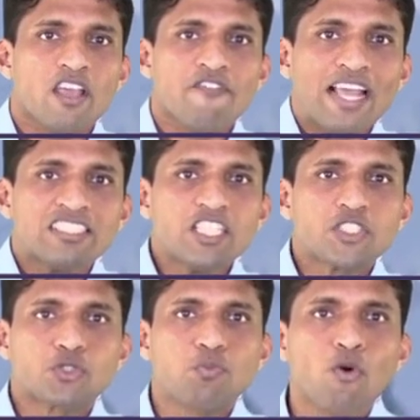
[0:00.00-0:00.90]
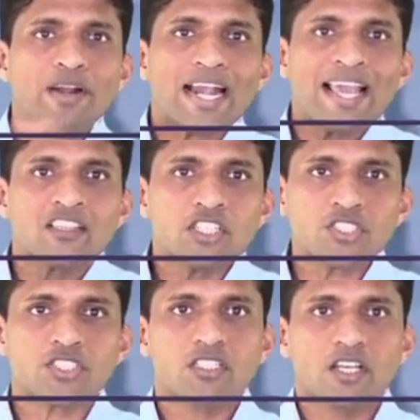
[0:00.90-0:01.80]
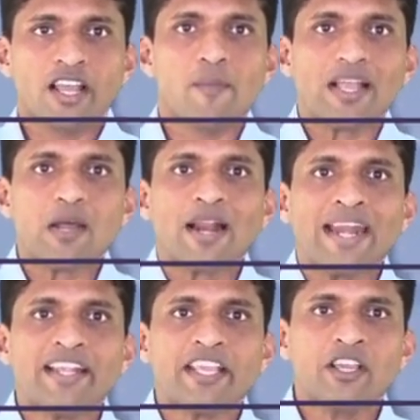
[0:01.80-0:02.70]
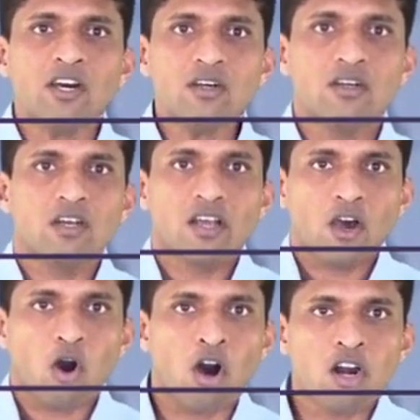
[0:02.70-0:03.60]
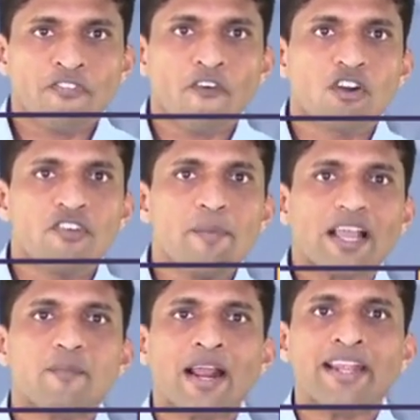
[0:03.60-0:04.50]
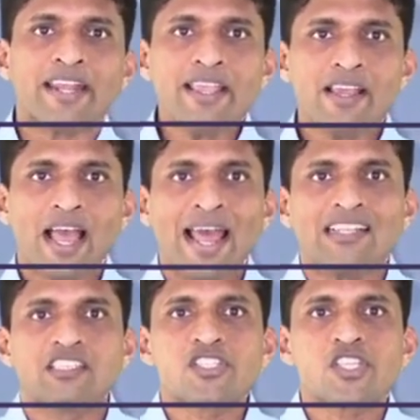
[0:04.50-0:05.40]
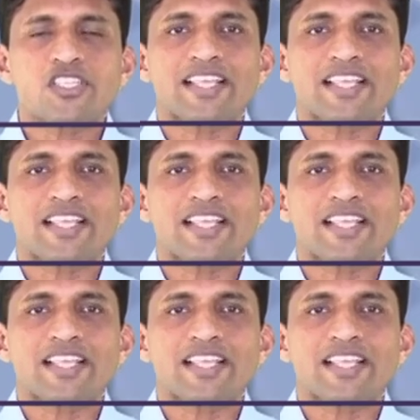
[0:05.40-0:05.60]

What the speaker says: If I just move it like this, it will become 90 here. All four will become 90 and this